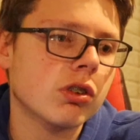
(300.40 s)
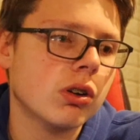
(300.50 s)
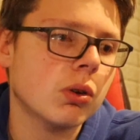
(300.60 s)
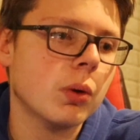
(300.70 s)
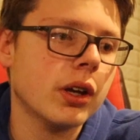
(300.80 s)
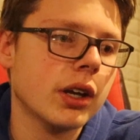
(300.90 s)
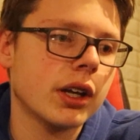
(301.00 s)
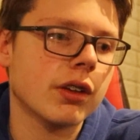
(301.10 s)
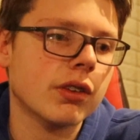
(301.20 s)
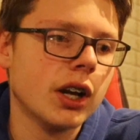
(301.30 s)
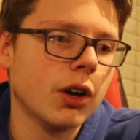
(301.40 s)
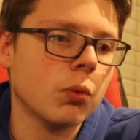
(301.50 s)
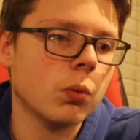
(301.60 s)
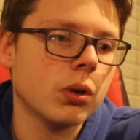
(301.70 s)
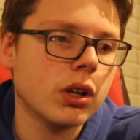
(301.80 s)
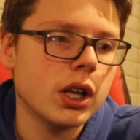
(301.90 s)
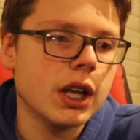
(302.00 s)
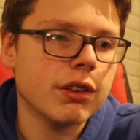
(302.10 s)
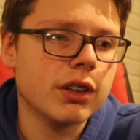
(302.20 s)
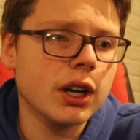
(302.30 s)
colorway, and stock
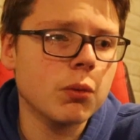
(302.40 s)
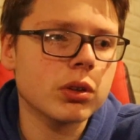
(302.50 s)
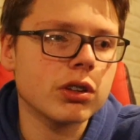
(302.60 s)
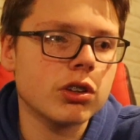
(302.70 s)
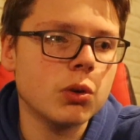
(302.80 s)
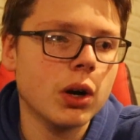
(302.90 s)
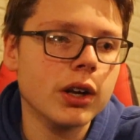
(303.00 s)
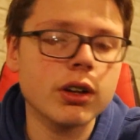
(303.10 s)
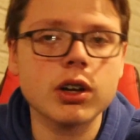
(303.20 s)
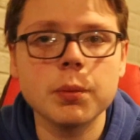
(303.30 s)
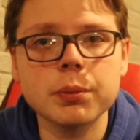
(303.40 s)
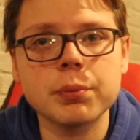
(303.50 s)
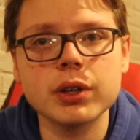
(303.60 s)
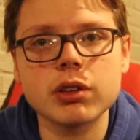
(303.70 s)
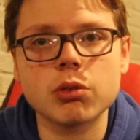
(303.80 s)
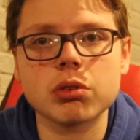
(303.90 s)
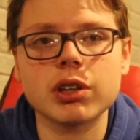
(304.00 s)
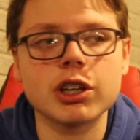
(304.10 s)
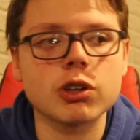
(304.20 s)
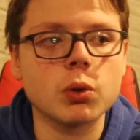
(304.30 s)
wasn't too high. A couple of places were
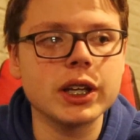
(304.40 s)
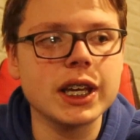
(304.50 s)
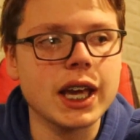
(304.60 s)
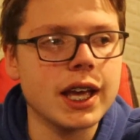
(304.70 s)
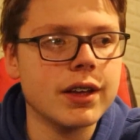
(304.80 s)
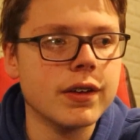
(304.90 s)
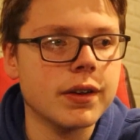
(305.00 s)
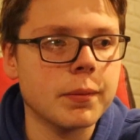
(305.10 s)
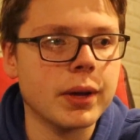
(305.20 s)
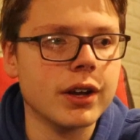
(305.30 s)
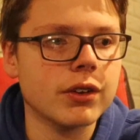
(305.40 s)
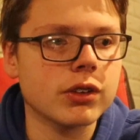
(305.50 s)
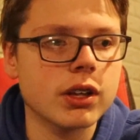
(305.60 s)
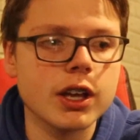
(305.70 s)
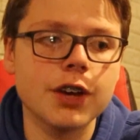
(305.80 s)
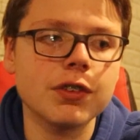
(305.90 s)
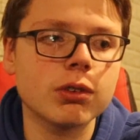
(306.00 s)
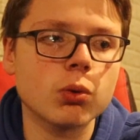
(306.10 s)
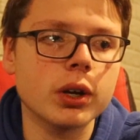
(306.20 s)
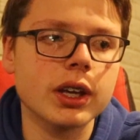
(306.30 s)
saying 20K pairs. If it was
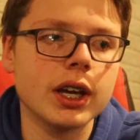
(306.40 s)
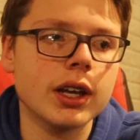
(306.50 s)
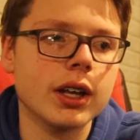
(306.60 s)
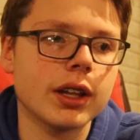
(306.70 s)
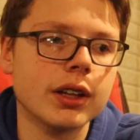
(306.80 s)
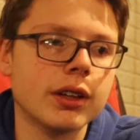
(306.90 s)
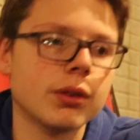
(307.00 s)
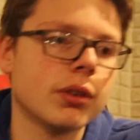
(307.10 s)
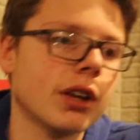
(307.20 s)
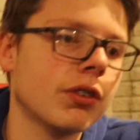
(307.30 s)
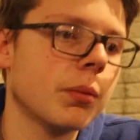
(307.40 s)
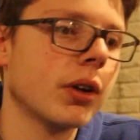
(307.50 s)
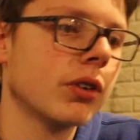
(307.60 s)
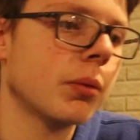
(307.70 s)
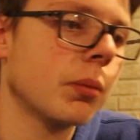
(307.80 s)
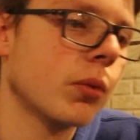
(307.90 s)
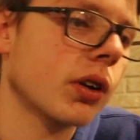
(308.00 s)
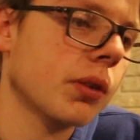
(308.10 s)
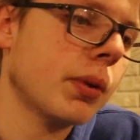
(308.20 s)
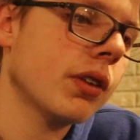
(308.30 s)
20K, I think these would definitely be a little bit more
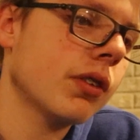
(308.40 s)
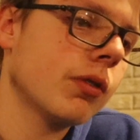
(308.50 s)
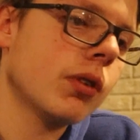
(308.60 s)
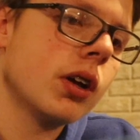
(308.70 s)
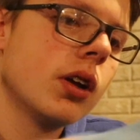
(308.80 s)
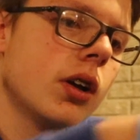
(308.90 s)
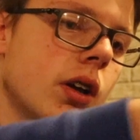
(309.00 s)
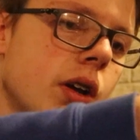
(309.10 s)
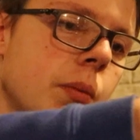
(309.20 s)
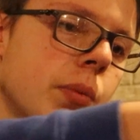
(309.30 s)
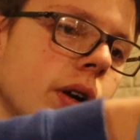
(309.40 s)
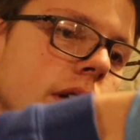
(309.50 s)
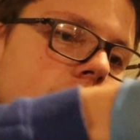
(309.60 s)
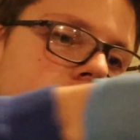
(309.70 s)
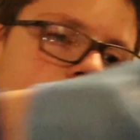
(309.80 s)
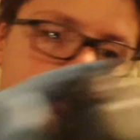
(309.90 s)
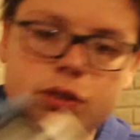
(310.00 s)
expensive. But